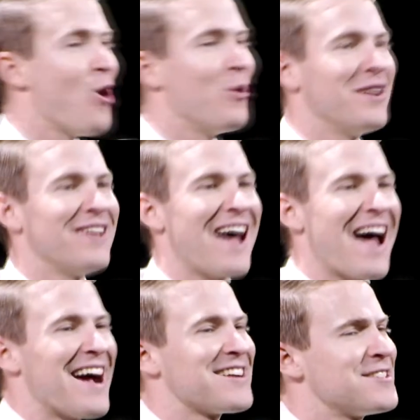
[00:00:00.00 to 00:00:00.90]
the
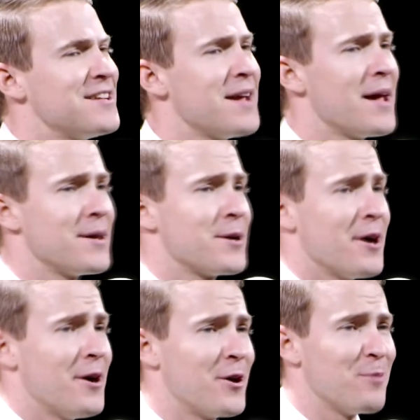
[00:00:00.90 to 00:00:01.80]
important part
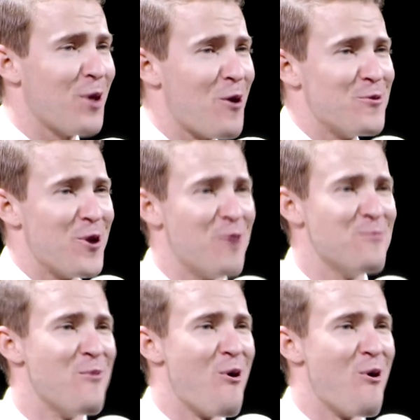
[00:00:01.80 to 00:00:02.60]
because it